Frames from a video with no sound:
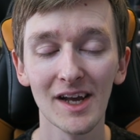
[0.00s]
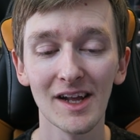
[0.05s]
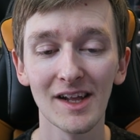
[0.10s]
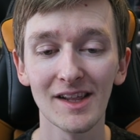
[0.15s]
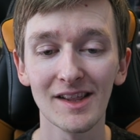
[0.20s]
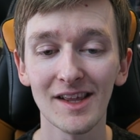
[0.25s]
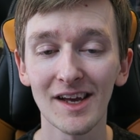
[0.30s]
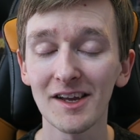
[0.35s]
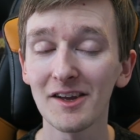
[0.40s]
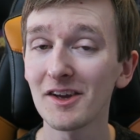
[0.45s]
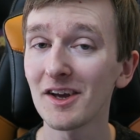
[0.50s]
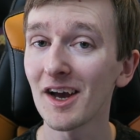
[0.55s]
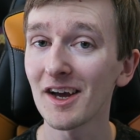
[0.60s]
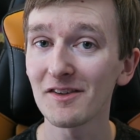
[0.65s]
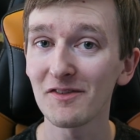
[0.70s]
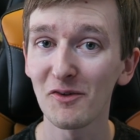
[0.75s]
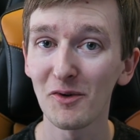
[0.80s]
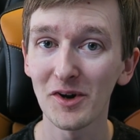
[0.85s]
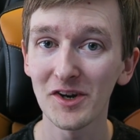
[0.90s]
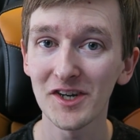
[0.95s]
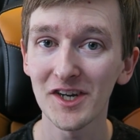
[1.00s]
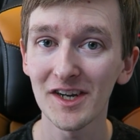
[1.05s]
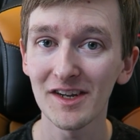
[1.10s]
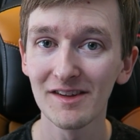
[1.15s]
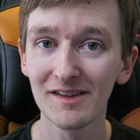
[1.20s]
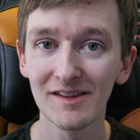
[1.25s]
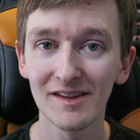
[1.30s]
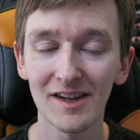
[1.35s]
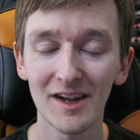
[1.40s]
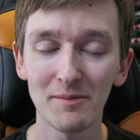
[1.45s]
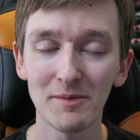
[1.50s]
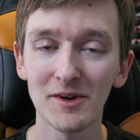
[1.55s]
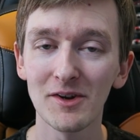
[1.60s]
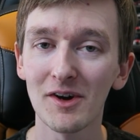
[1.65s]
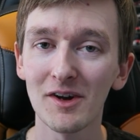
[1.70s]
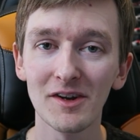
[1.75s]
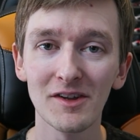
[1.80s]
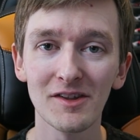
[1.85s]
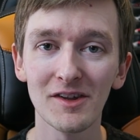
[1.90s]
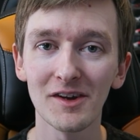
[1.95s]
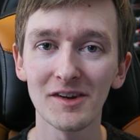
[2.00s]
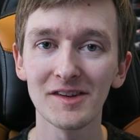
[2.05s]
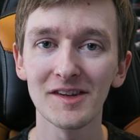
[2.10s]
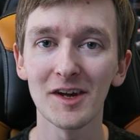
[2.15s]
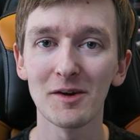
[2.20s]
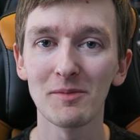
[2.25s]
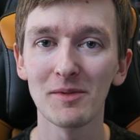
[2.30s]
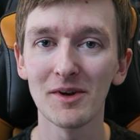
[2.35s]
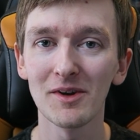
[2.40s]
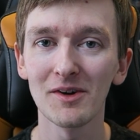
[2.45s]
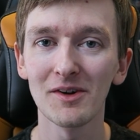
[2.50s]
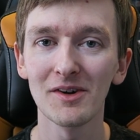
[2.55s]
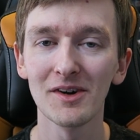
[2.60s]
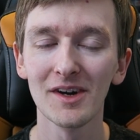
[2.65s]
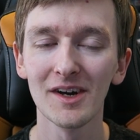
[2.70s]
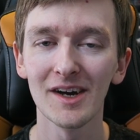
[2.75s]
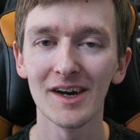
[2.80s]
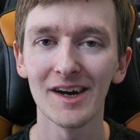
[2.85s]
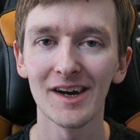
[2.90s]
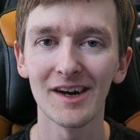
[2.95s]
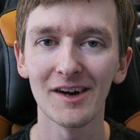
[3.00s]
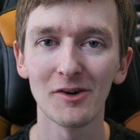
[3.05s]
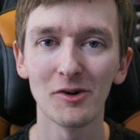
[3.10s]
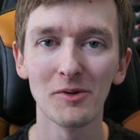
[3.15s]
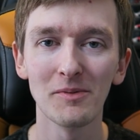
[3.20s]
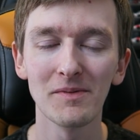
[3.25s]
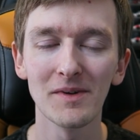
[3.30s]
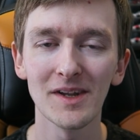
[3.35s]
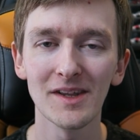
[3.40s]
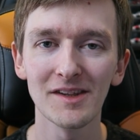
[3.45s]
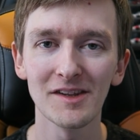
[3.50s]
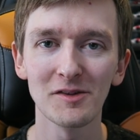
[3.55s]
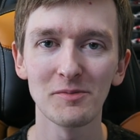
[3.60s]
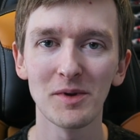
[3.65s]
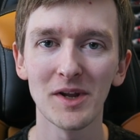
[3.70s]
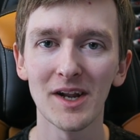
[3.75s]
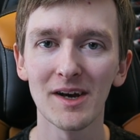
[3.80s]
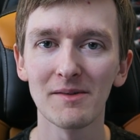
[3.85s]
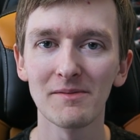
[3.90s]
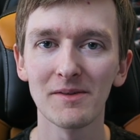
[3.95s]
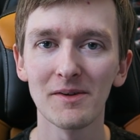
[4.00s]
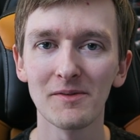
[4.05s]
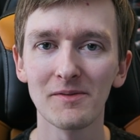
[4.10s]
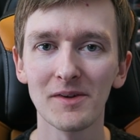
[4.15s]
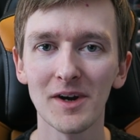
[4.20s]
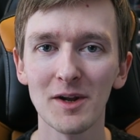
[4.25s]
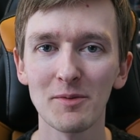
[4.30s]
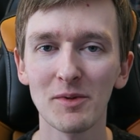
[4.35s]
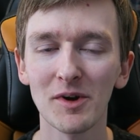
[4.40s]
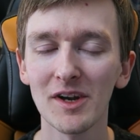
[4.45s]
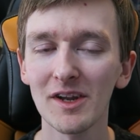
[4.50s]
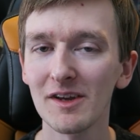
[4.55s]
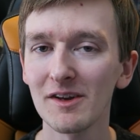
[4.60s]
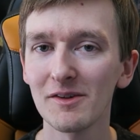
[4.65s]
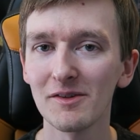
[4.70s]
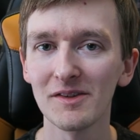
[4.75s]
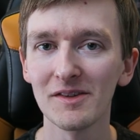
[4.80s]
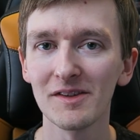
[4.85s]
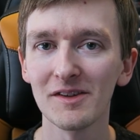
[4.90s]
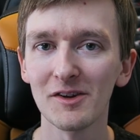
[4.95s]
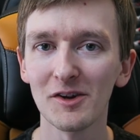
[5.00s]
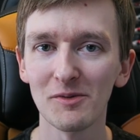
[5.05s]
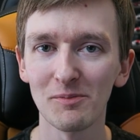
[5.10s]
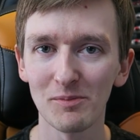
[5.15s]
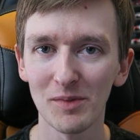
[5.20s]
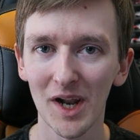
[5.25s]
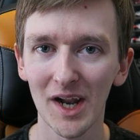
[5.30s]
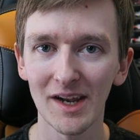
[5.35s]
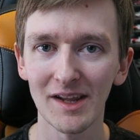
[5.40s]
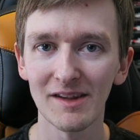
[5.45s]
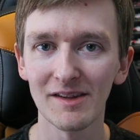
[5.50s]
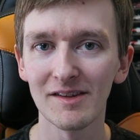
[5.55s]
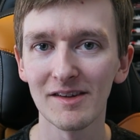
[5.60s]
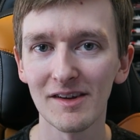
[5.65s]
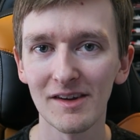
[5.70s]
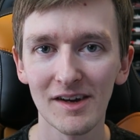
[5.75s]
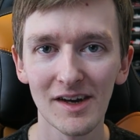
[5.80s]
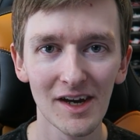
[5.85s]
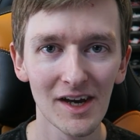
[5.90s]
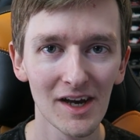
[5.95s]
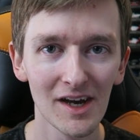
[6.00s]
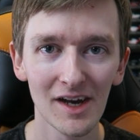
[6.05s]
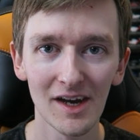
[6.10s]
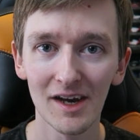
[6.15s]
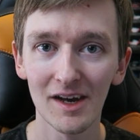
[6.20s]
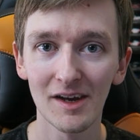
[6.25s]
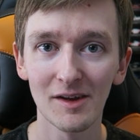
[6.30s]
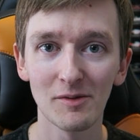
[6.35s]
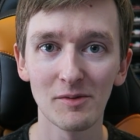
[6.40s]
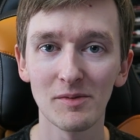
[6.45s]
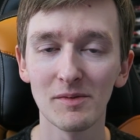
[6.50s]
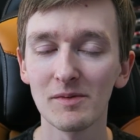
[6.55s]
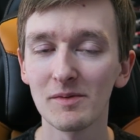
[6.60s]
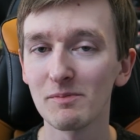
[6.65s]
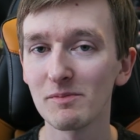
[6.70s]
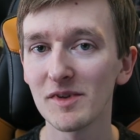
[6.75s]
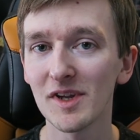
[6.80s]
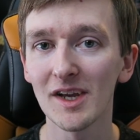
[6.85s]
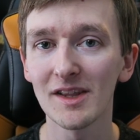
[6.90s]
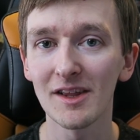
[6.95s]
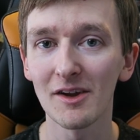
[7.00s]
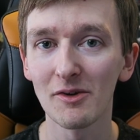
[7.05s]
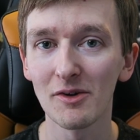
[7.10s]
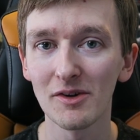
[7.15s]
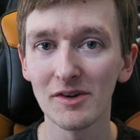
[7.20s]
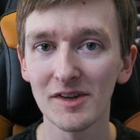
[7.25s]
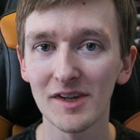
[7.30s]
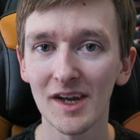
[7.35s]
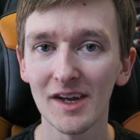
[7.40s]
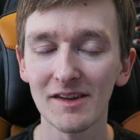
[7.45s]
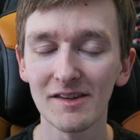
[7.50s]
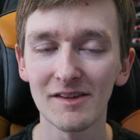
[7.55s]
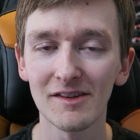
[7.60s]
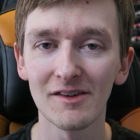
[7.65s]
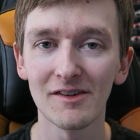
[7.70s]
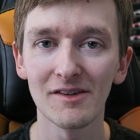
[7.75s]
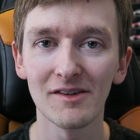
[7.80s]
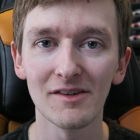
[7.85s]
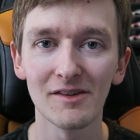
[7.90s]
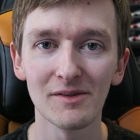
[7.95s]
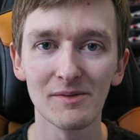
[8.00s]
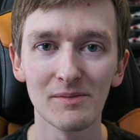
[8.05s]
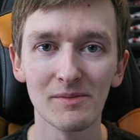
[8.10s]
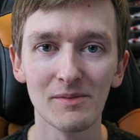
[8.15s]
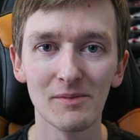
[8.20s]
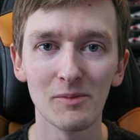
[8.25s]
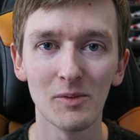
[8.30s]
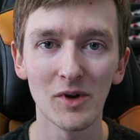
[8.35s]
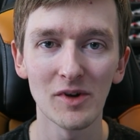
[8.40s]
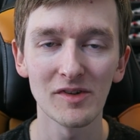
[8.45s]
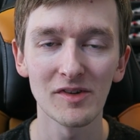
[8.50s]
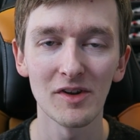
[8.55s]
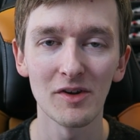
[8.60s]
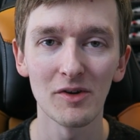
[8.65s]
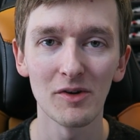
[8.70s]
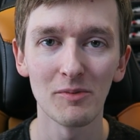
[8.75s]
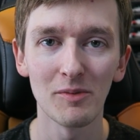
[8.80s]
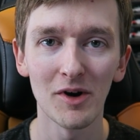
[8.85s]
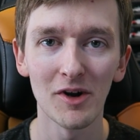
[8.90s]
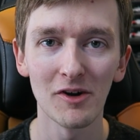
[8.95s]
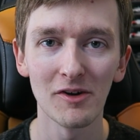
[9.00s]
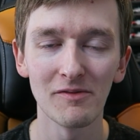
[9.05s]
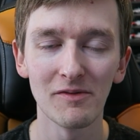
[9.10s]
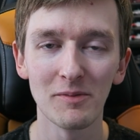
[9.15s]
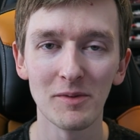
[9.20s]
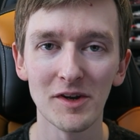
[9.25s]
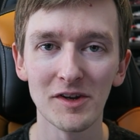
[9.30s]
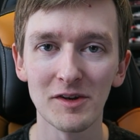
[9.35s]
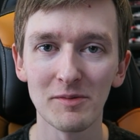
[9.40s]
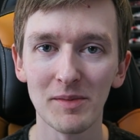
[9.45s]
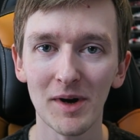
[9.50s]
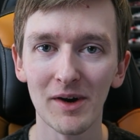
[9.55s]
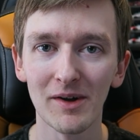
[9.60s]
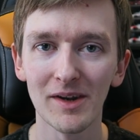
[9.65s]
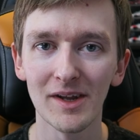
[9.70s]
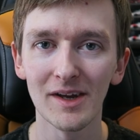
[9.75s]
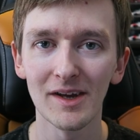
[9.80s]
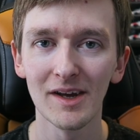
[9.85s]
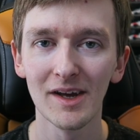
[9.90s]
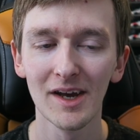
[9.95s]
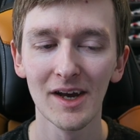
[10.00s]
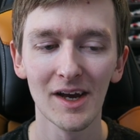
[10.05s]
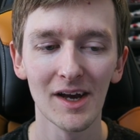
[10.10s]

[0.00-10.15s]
thank you guys for watching. Let me know all your thoughts down below. Hopefully this has been helpful for anybody who's planning to take their own test or wants to know more information about it.